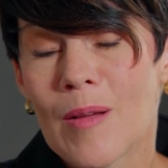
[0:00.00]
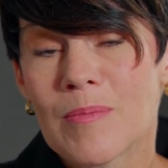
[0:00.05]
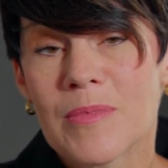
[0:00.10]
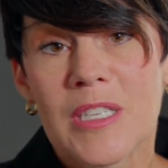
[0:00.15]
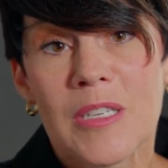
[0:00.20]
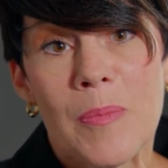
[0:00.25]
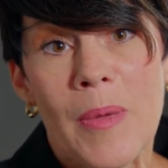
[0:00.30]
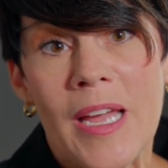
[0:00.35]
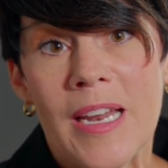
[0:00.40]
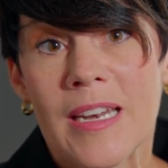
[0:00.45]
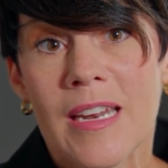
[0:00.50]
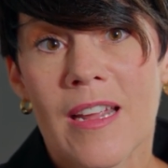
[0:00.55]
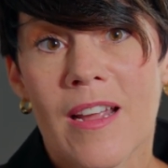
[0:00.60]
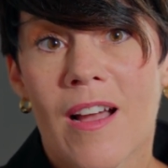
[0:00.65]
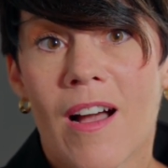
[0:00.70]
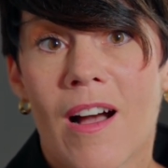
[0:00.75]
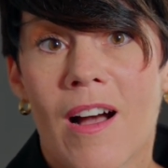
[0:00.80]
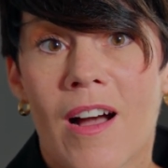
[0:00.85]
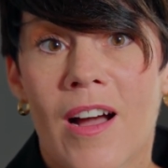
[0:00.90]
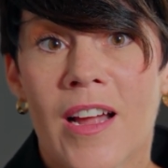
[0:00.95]
depending
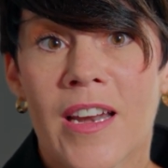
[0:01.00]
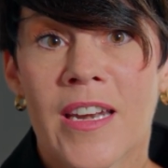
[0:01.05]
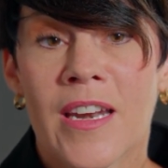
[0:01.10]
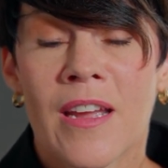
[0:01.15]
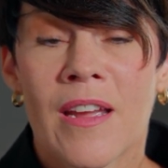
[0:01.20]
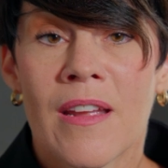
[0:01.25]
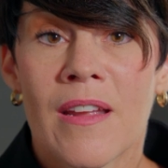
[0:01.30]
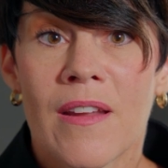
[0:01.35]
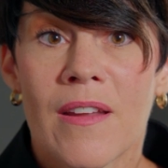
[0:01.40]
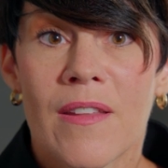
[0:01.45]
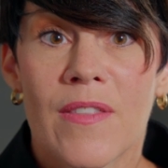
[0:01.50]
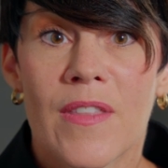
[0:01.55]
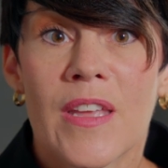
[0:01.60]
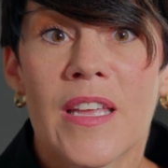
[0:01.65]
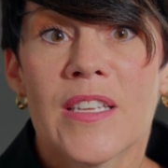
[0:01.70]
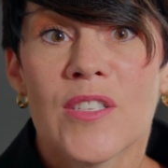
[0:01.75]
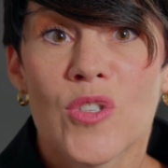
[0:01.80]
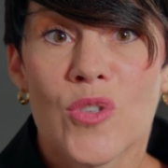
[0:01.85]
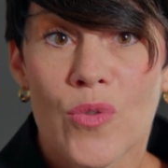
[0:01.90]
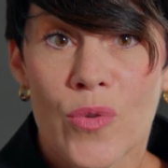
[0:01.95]
on the
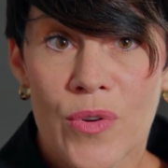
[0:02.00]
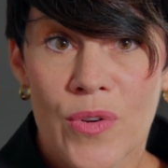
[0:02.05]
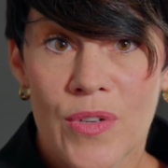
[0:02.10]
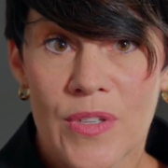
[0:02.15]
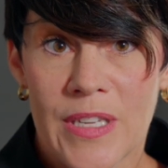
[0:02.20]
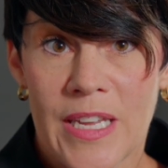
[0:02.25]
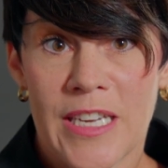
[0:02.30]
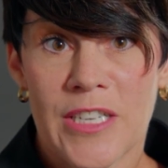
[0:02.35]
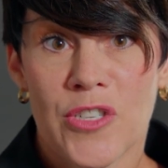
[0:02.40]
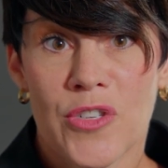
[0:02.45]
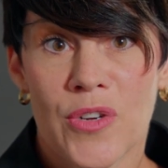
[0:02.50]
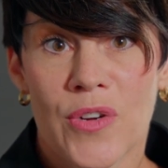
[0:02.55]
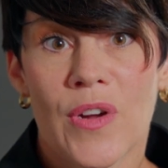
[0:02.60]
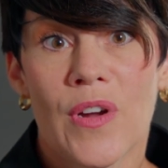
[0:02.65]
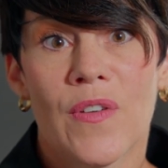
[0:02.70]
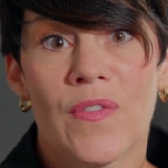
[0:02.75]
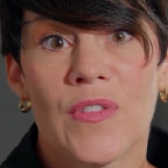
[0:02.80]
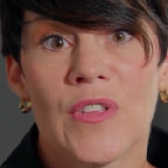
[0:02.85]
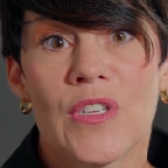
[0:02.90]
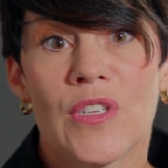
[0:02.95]
historical nature
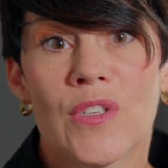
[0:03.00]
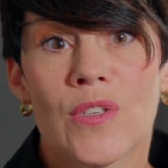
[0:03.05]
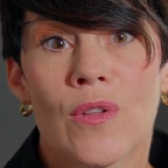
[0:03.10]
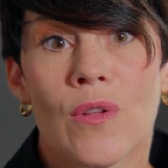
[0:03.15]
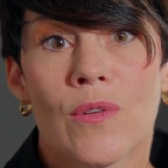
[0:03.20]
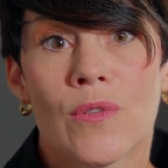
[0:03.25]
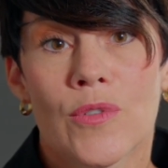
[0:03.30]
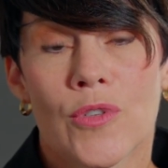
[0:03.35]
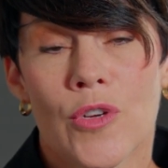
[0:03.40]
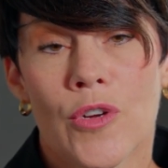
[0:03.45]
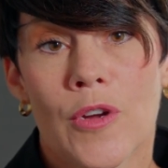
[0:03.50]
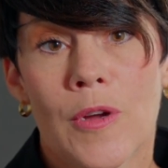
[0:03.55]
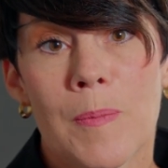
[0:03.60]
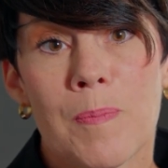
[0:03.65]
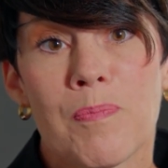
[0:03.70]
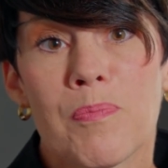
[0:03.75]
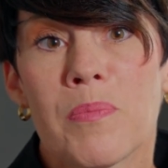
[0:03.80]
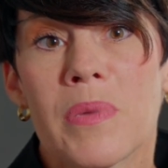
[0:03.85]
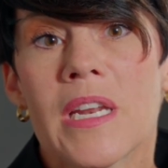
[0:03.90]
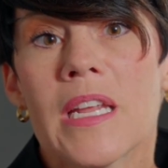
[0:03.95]
of the disclosure.
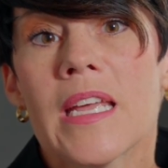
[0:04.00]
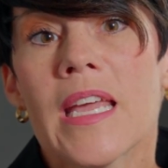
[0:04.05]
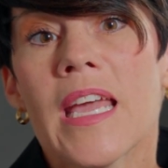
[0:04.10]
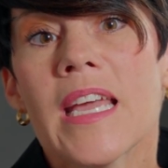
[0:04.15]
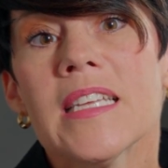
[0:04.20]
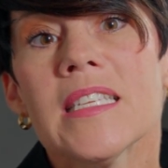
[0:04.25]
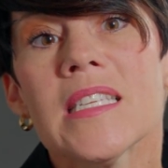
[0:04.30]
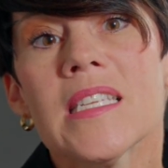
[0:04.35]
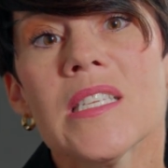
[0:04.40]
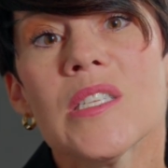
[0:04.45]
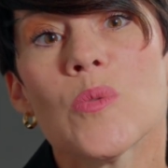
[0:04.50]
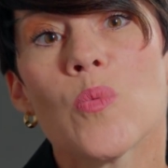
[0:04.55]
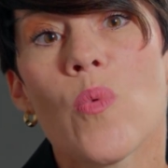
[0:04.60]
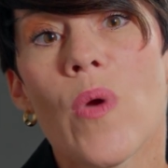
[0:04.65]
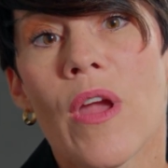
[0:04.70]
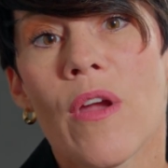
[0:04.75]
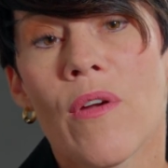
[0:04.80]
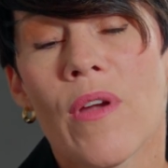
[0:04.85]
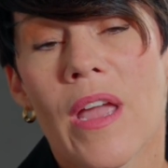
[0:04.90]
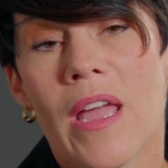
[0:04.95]
But in cases
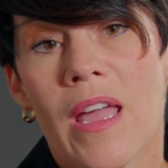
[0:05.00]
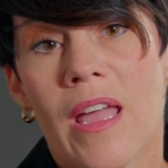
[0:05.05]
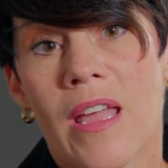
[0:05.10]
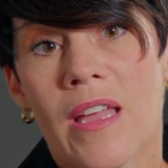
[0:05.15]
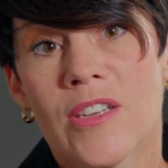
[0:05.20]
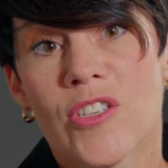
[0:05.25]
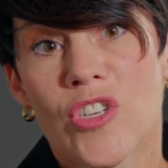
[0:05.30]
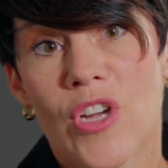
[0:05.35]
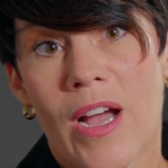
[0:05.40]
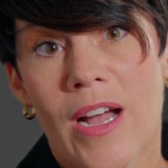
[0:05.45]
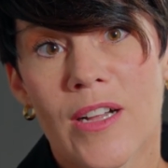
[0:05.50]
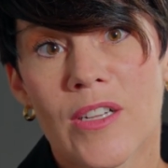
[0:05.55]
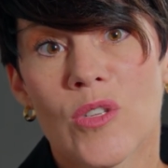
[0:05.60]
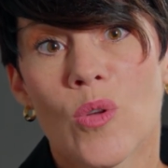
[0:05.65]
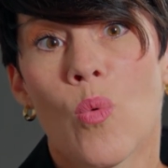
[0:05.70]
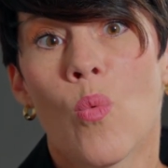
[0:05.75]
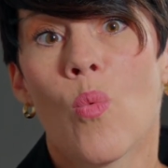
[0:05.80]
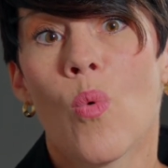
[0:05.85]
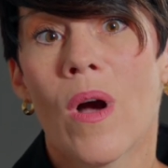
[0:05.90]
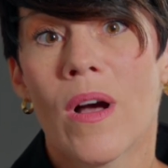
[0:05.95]
where a child
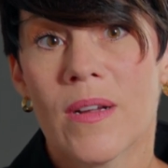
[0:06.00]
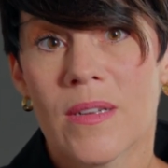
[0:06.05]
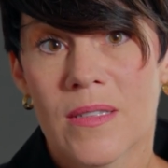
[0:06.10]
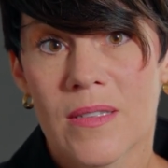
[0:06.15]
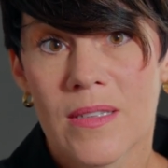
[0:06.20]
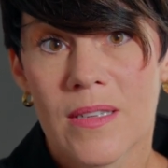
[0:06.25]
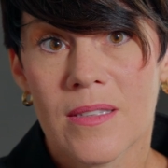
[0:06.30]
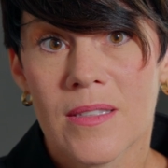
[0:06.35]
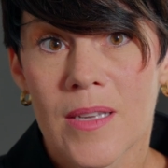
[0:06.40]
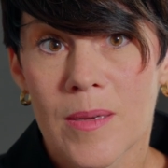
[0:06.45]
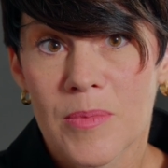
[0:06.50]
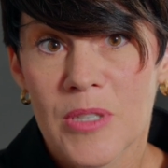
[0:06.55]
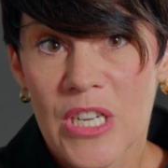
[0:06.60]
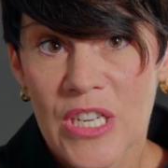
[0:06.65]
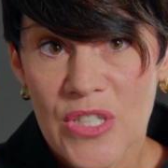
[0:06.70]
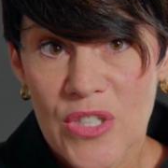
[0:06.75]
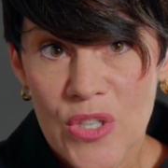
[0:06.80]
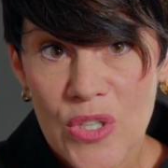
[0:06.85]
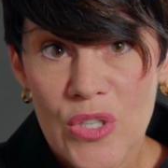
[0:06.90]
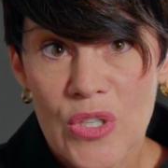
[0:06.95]
was
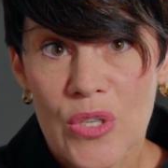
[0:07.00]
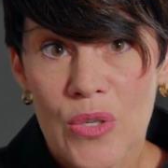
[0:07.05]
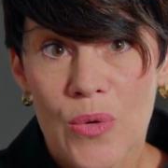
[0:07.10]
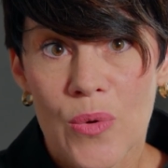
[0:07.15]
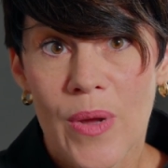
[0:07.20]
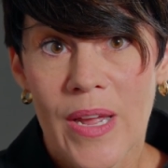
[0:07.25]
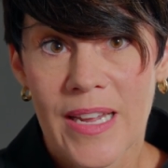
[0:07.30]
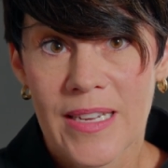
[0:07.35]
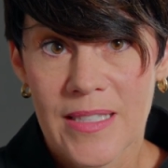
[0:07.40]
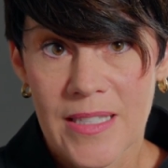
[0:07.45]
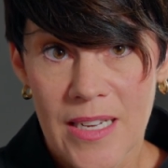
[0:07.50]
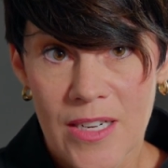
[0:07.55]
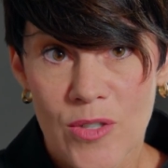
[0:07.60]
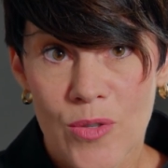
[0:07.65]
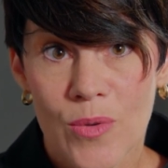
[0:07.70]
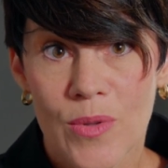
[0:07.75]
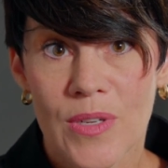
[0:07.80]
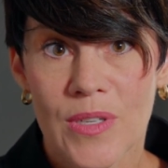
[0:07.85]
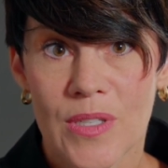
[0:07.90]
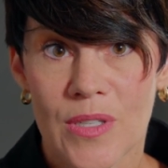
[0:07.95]
subject to a
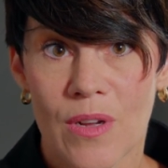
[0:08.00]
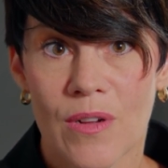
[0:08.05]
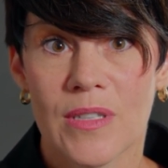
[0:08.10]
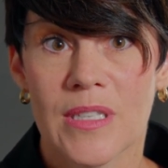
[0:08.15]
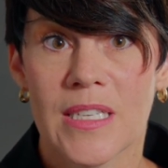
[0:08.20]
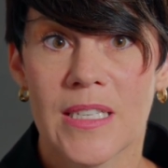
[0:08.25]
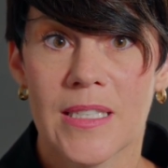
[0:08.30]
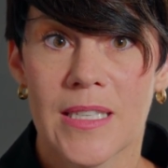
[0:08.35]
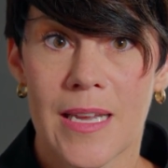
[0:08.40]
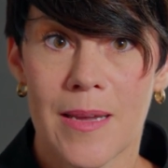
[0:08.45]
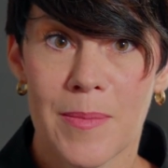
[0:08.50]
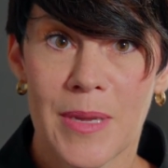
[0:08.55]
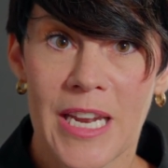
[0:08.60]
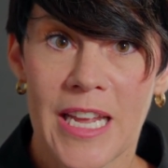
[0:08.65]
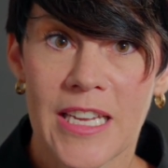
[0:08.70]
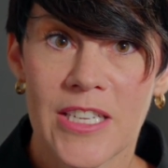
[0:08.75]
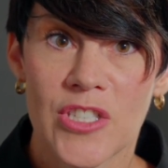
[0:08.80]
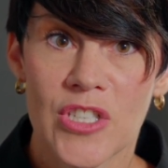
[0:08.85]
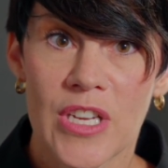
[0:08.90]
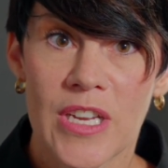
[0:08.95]
sexual assault
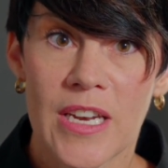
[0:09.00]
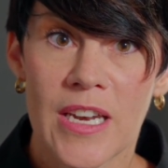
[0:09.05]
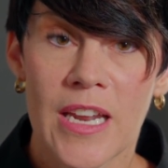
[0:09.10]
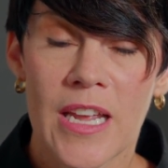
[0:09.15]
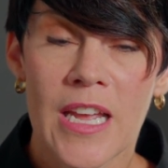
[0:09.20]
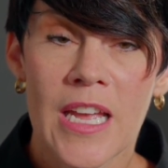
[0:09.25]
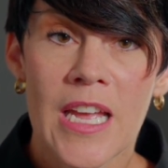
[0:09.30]
examination,